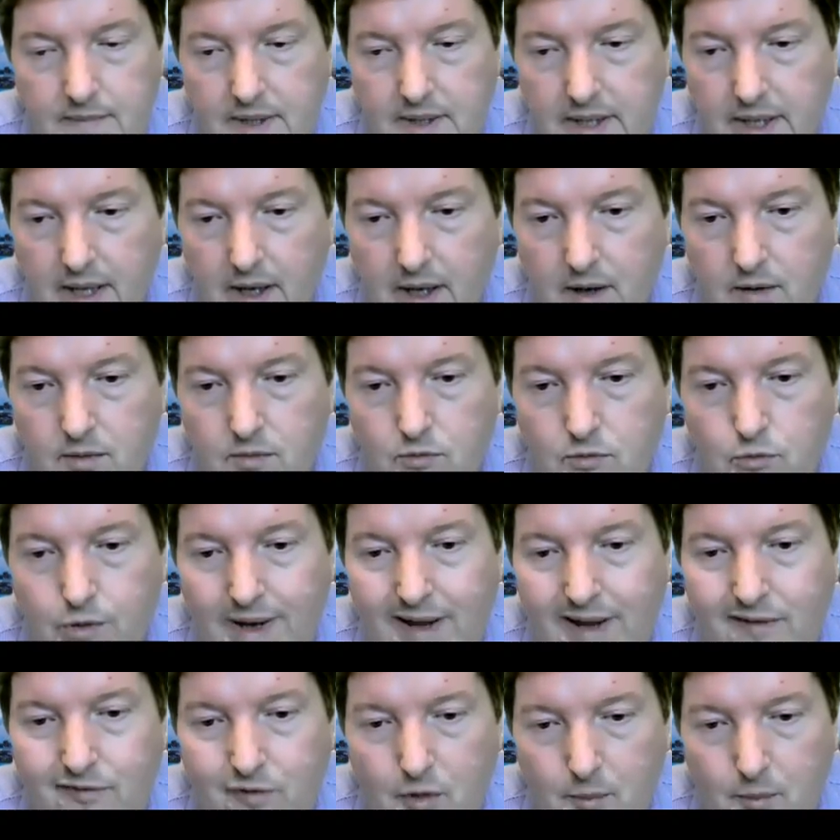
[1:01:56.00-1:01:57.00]

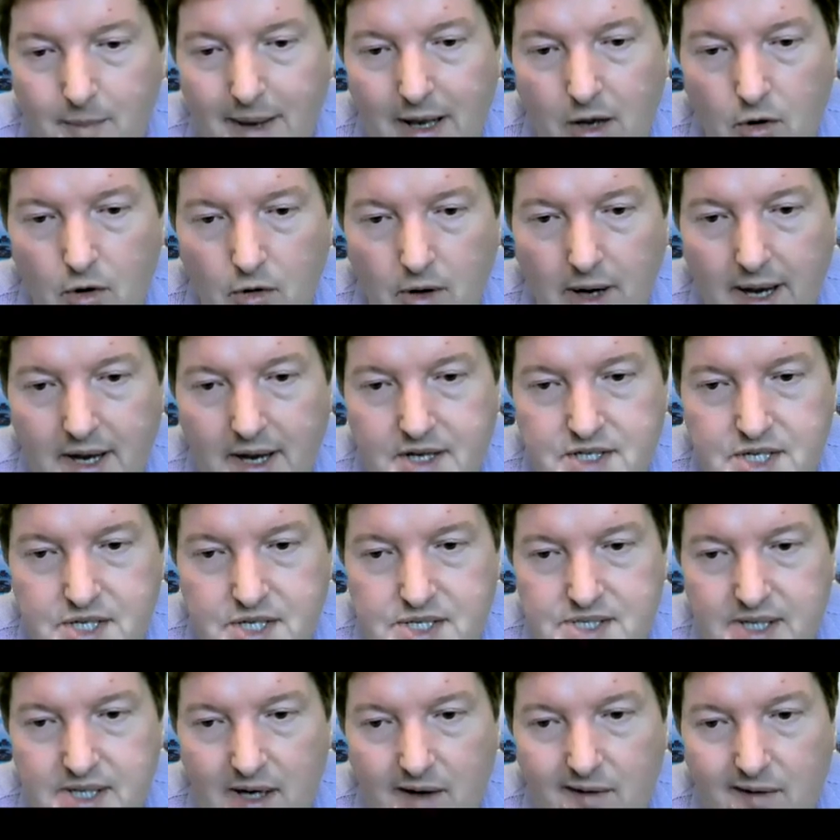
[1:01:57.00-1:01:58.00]
refamiliarize
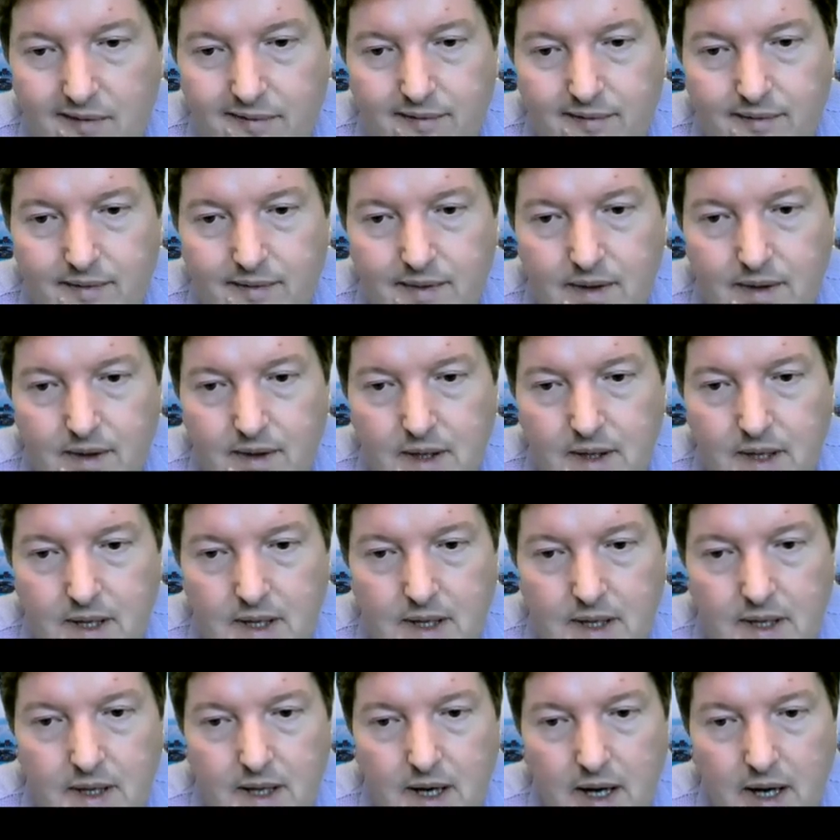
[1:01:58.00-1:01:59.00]
yourself.
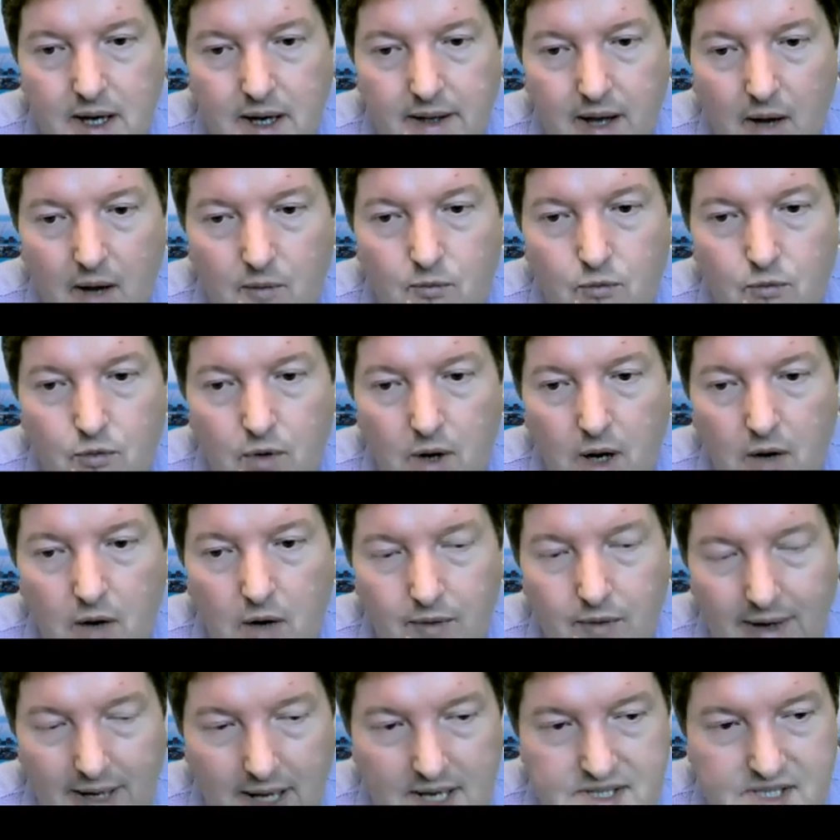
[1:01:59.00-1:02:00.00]
I'm
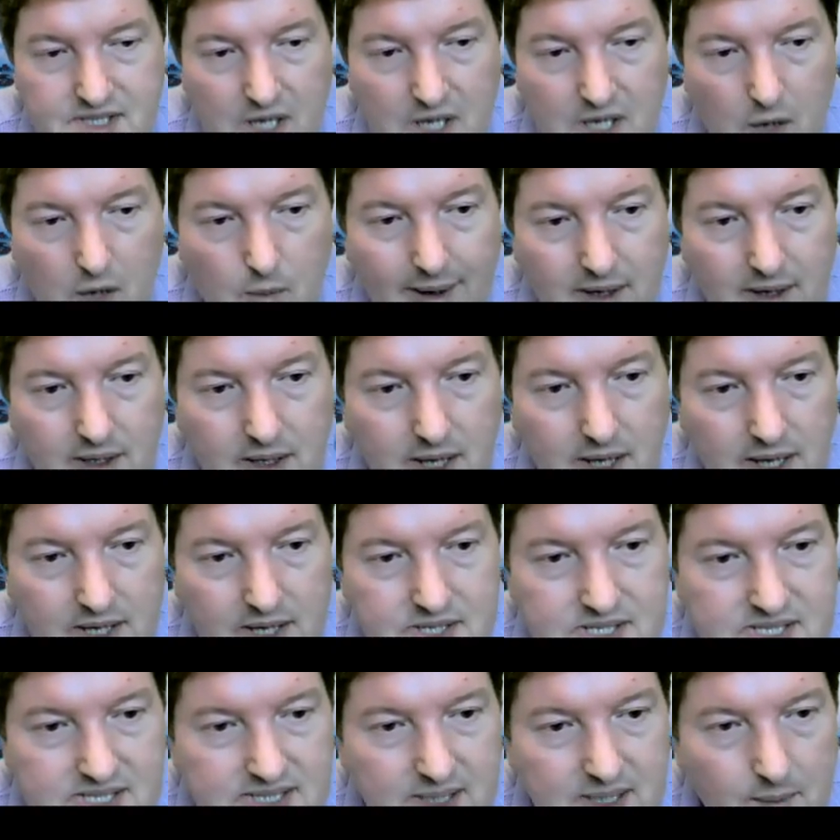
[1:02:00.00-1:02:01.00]
realizing I
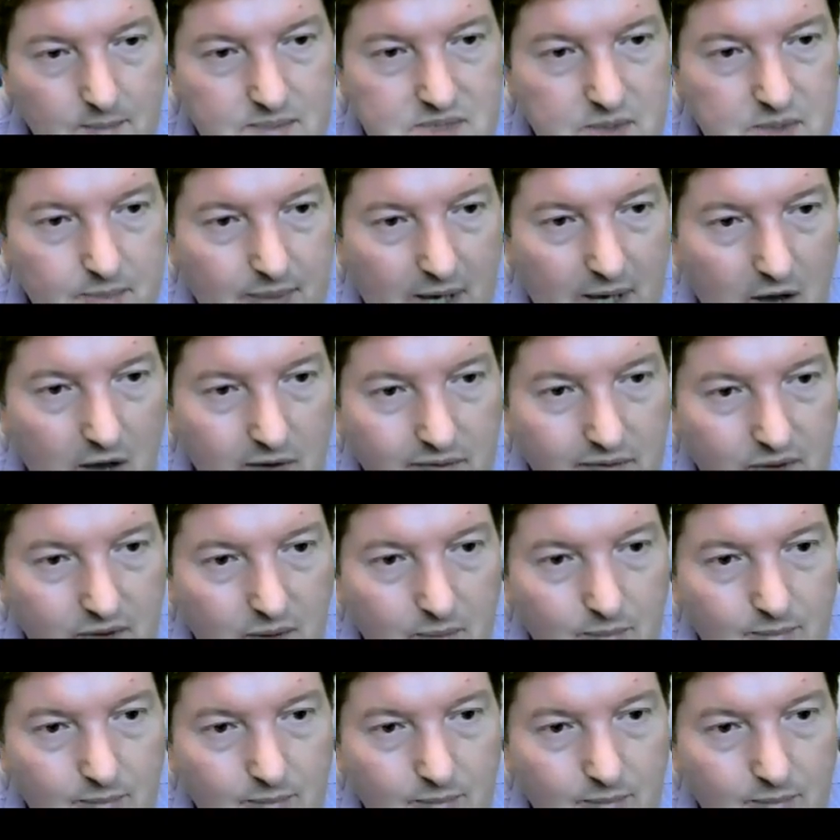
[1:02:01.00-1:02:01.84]
skimped a bit over the